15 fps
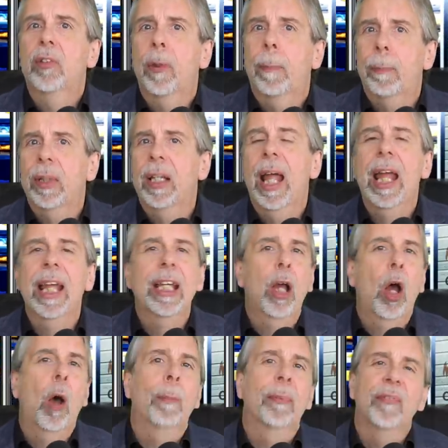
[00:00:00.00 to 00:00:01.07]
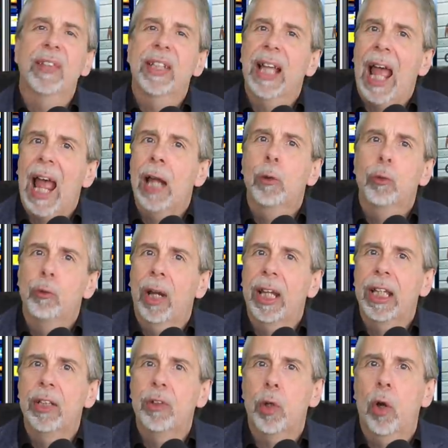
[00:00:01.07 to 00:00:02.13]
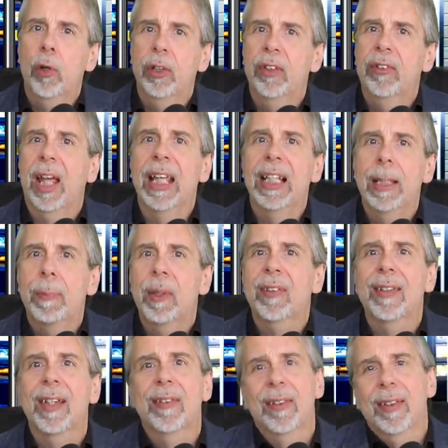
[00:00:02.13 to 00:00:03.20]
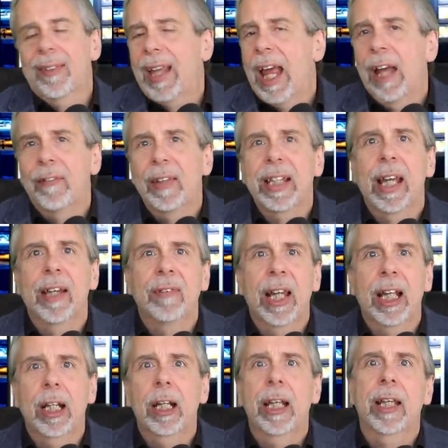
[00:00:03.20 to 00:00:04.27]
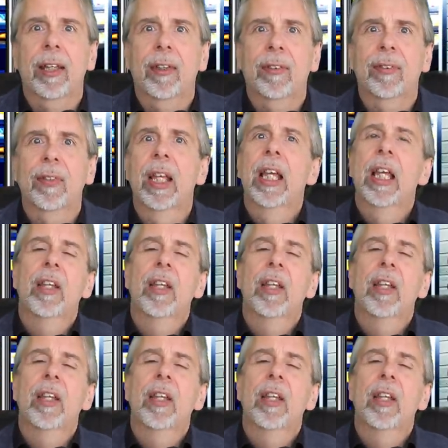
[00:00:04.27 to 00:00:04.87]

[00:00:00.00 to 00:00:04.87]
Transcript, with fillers: to play up the outrage on a daily business. It's how they get their clicks.